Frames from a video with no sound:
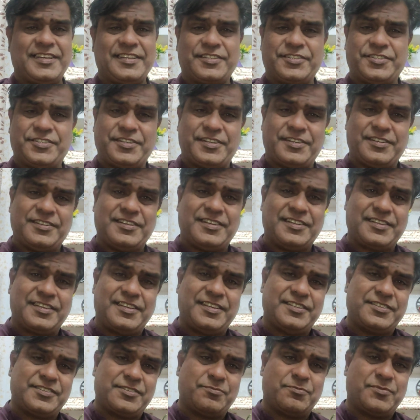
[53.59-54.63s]
action
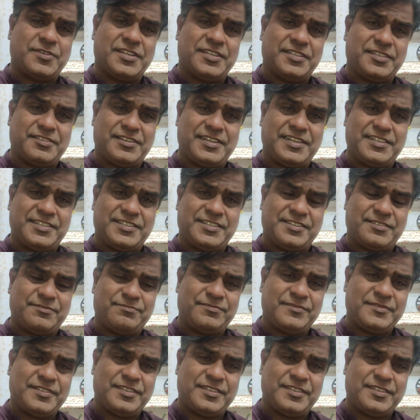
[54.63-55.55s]
against migrants.